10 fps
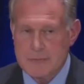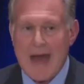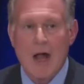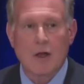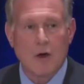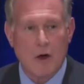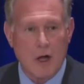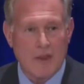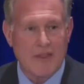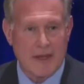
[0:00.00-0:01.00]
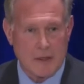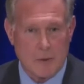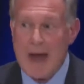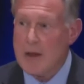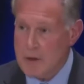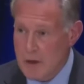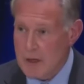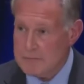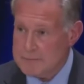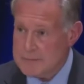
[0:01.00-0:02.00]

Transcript: Alcohol, thank you. Alcohol.